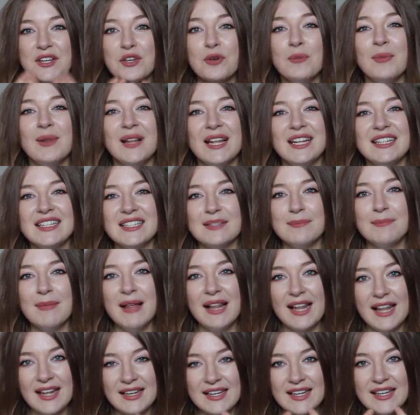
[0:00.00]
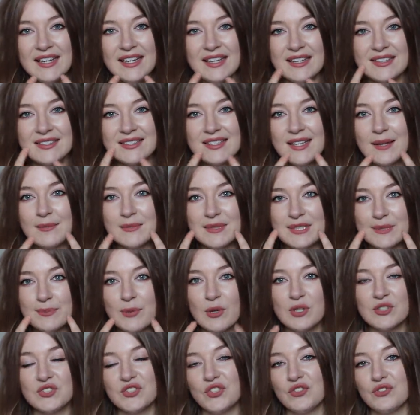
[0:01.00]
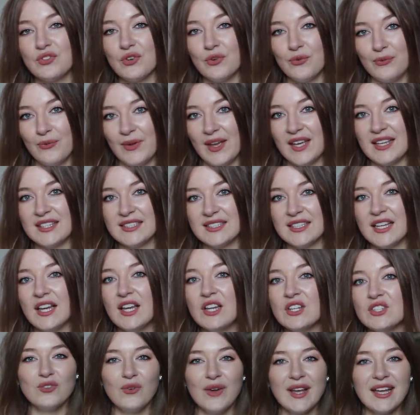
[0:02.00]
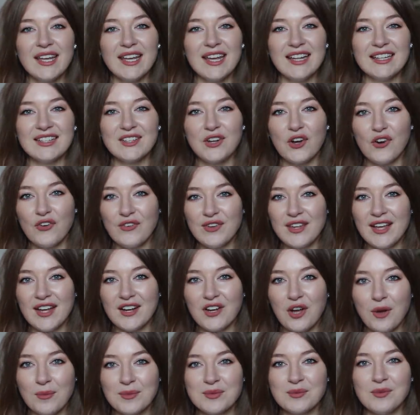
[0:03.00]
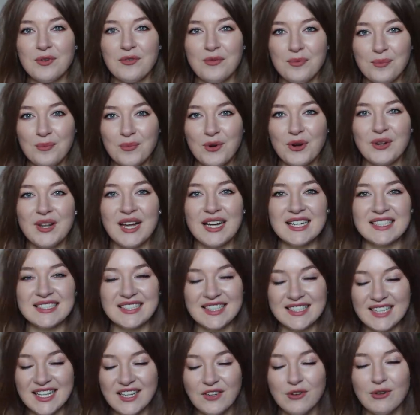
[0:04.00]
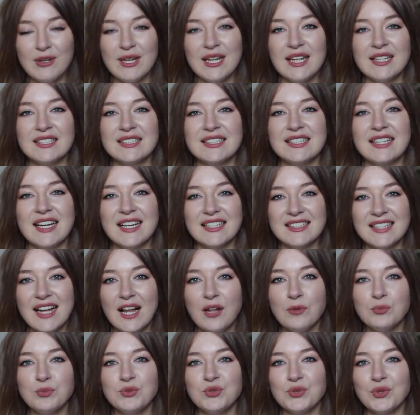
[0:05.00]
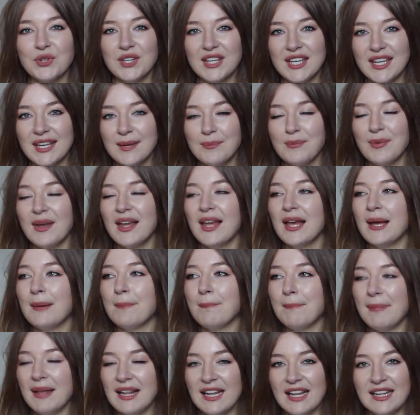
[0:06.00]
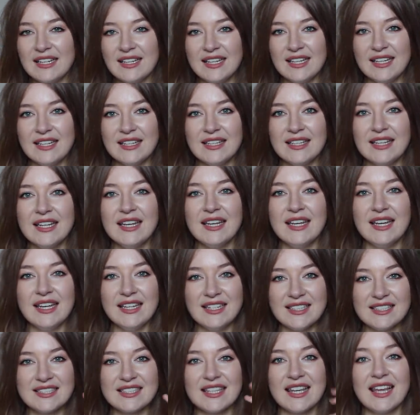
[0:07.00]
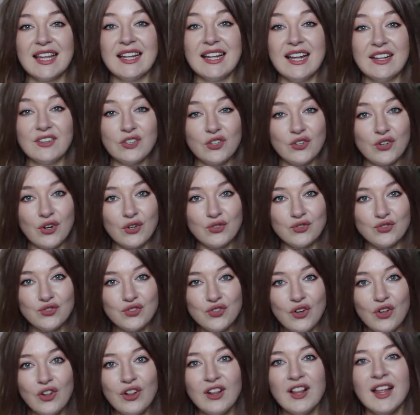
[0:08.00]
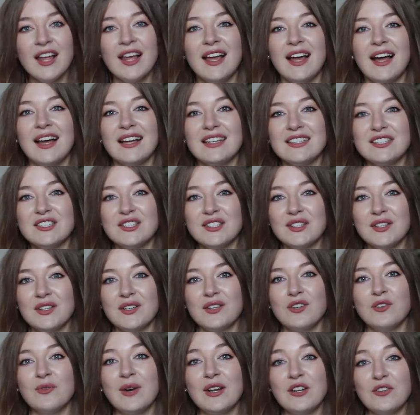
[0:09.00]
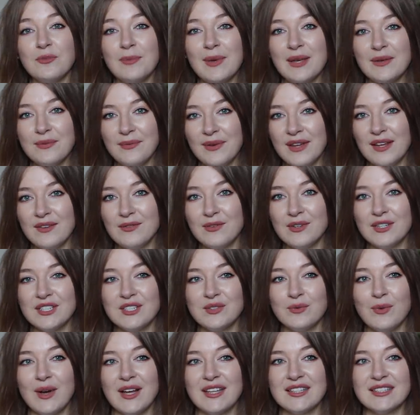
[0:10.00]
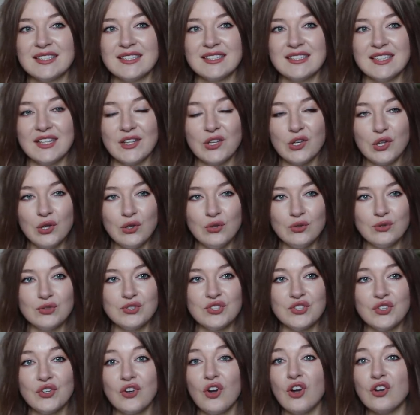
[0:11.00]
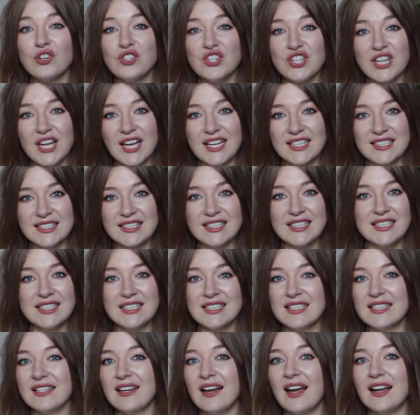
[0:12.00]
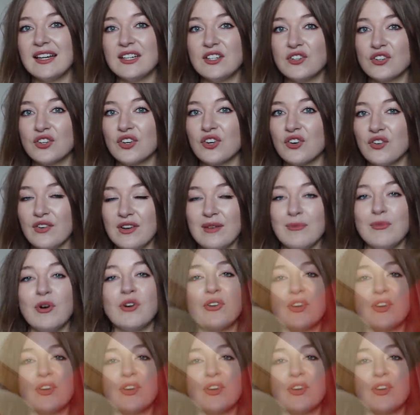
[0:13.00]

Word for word: accumulated melanin in some spots on your face. So again, Korea comes with products and ingredients that help to keep melanin in the skin under control. And uh, one of my favorite ones include kojic acid, either cream